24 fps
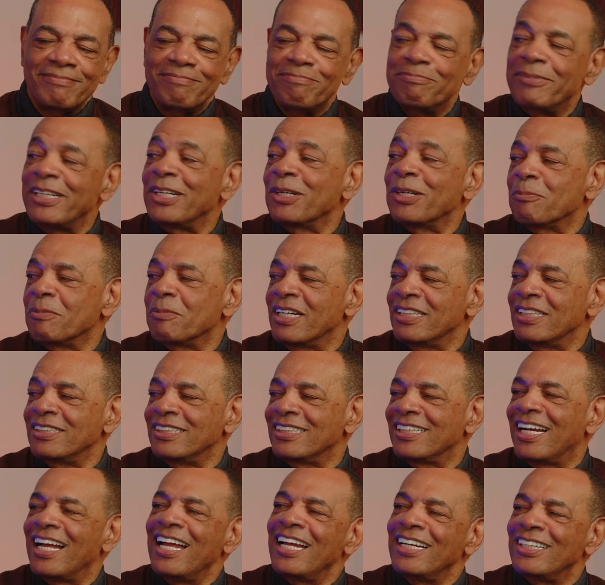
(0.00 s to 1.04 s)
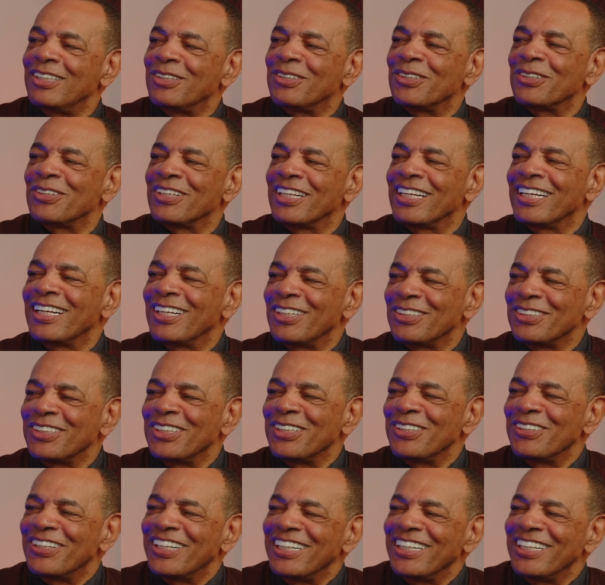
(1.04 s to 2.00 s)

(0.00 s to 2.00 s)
beer budget. I had to throw that out there.